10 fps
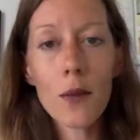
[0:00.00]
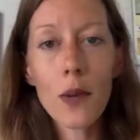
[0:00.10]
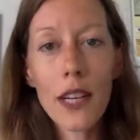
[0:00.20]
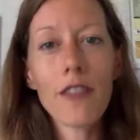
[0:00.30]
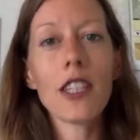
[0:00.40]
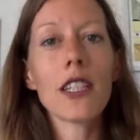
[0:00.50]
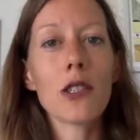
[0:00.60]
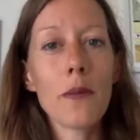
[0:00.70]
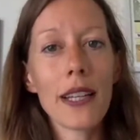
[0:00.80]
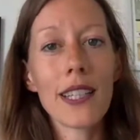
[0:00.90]
whatever it is,
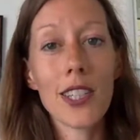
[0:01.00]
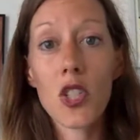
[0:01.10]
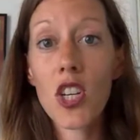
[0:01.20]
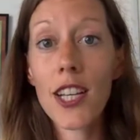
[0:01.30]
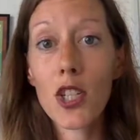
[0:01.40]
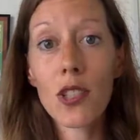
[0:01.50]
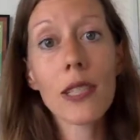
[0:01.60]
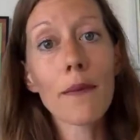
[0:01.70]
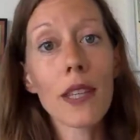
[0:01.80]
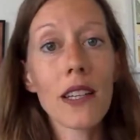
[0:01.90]
you might need to change
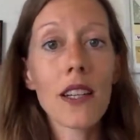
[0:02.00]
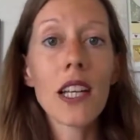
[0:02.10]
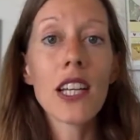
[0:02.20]
something.